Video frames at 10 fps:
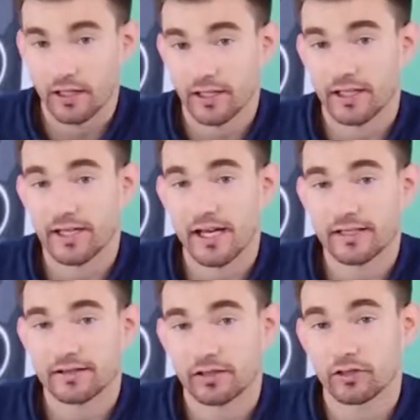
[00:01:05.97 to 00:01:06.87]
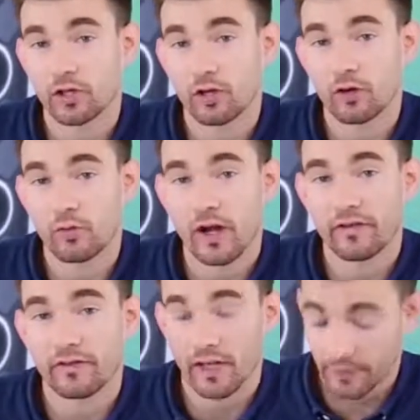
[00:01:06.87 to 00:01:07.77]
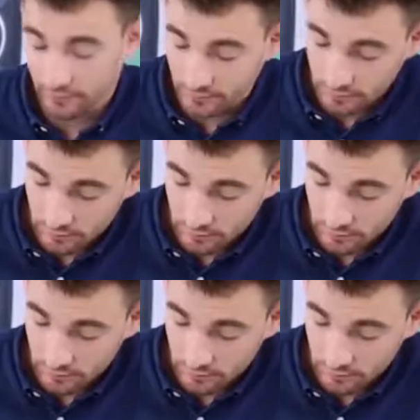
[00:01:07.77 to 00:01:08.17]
and connect to your local Wi-Fi.